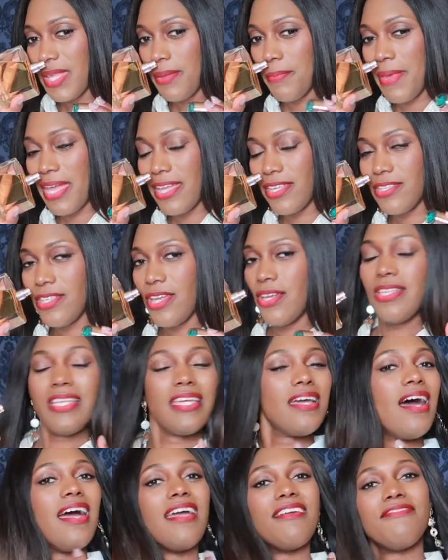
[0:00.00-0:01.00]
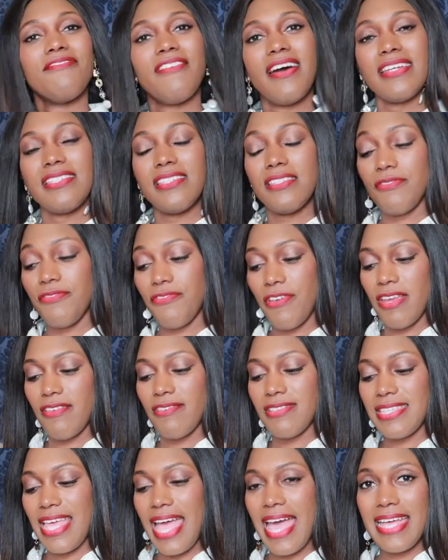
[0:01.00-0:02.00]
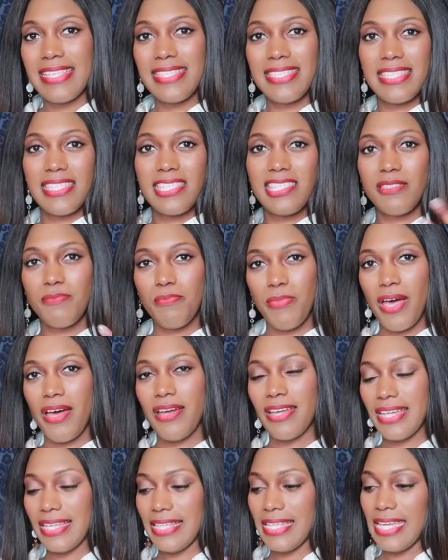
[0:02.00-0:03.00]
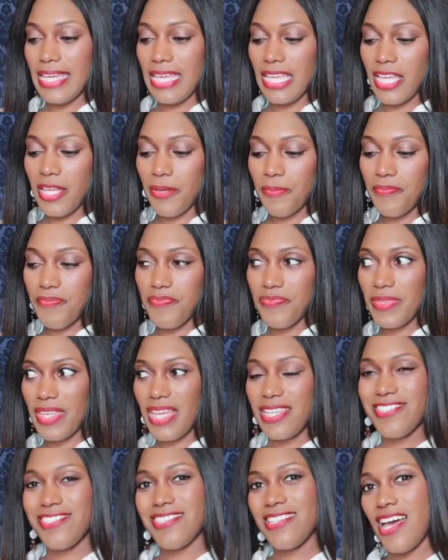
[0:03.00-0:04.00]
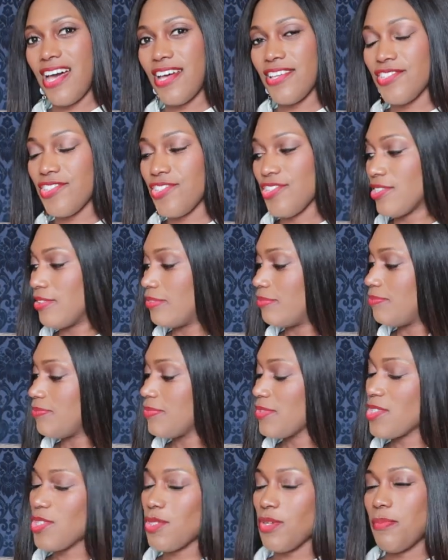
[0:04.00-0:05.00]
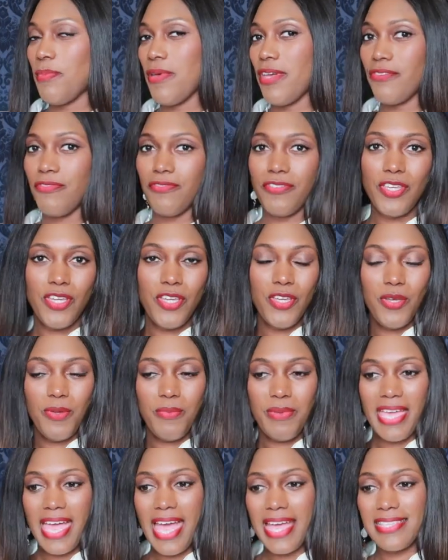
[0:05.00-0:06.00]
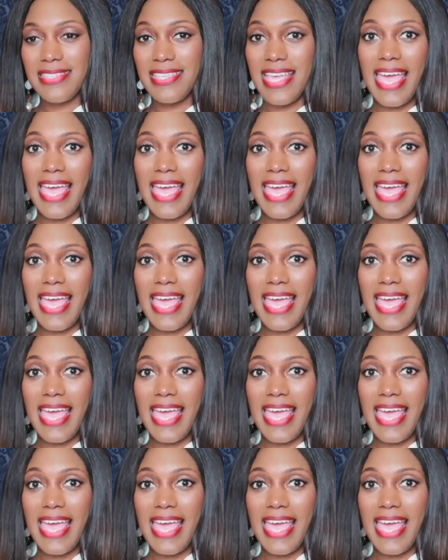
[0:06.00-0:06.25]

Magnolia, I find in the fragrance, adds this sparkling touch to a perfume. It adds